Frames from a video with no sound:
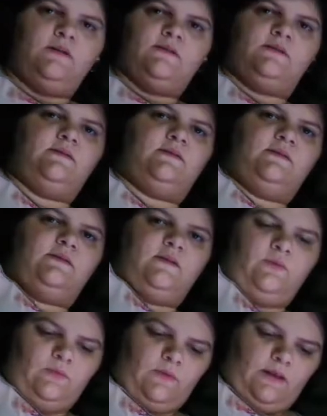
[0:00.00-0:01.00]

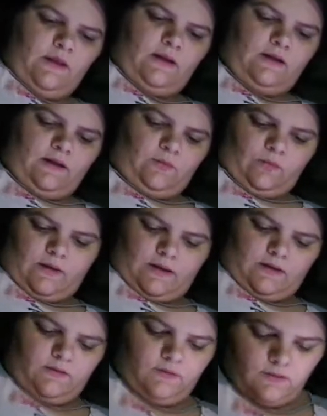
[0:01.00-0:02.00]
So,
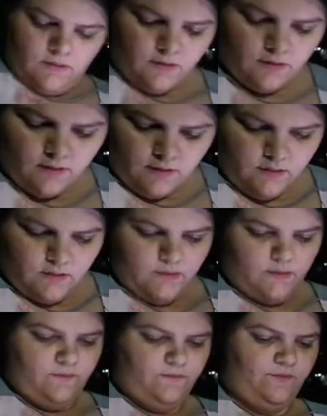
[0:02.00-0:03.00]
anyway,
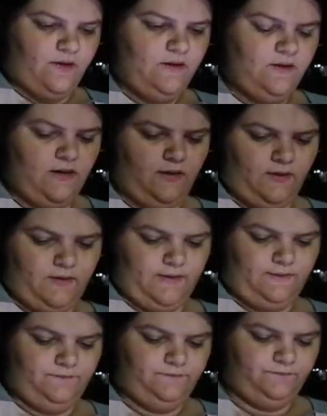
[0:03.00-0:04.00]
finally got it.